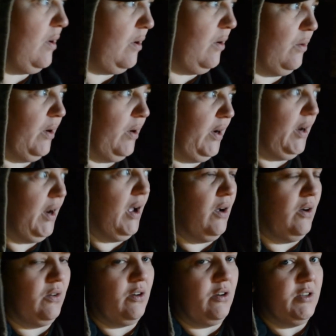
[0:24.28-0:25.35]
Right
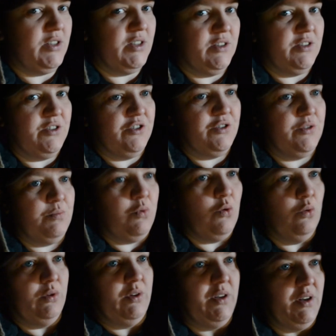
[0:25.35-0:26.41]
now Chris is just
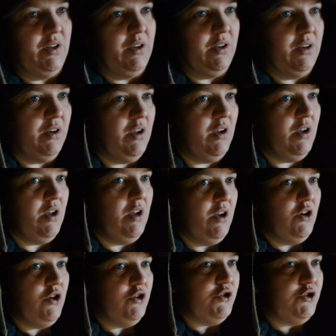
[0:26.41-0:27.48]
pulling it in
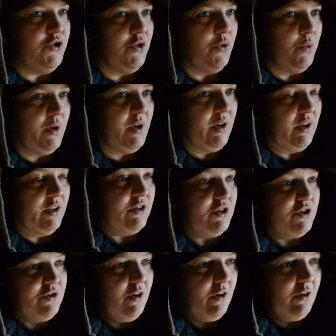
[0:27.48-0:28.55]
so we can get
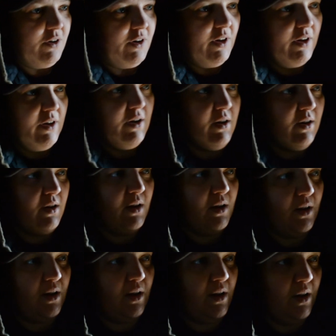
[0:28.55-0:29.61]
started.
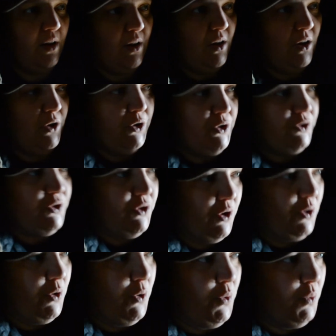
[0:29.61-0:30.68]

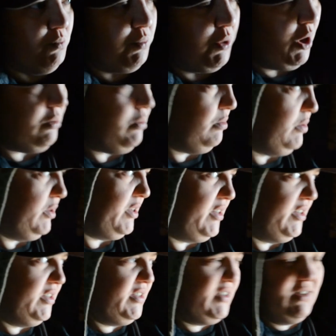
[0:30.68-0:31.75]
So probably
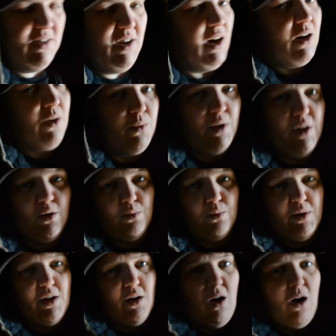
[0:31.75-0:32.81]
this entire week will
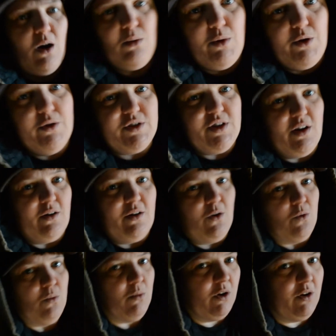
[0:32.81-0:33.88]
be all motorcycle
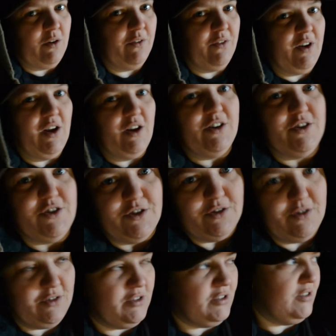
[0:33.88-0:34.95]

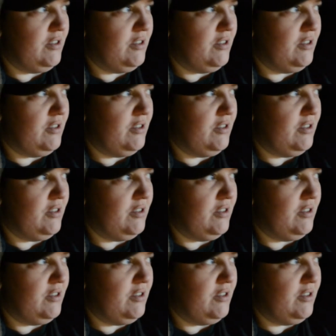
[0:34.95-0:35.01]
modifications.